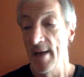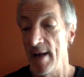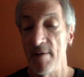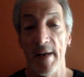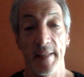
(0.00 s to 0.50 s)

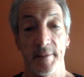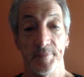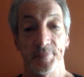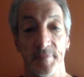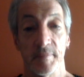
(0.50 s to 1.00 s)
All right.
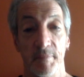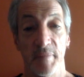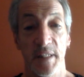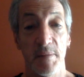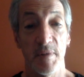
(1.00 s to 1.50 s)

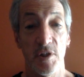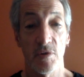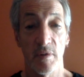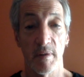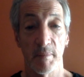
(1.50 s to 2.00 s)
Please be
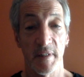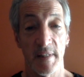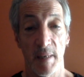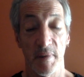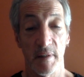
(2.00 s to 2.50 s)
sure, I'm going to
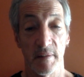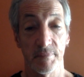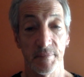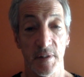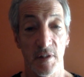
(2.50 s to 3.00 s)
set up a
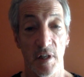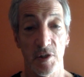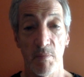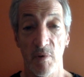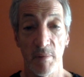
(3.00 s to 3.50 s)

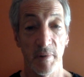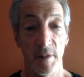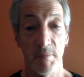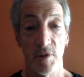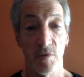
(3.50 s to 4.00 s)
discussion board. Please
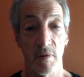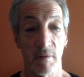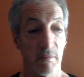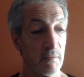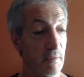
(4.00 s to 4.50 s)
be
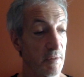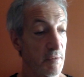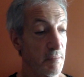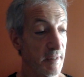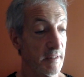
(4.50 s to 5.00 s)
sure, with
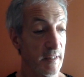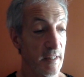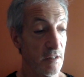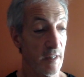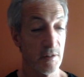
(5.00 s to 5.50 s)
respect to
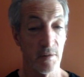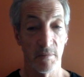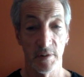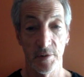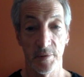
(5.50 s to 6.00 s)
each lecture,
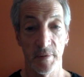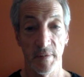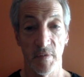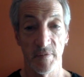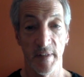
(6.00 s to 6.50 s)
1, 2, 3,
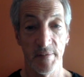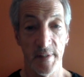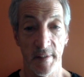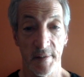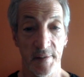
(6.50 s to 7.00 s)
4, 5,
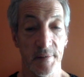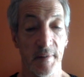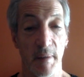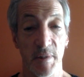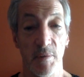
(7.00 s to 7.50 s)
6,
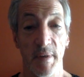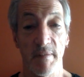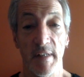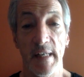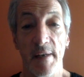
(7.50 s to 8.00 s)
coming your way
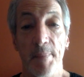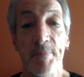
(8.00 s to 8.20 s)
right now,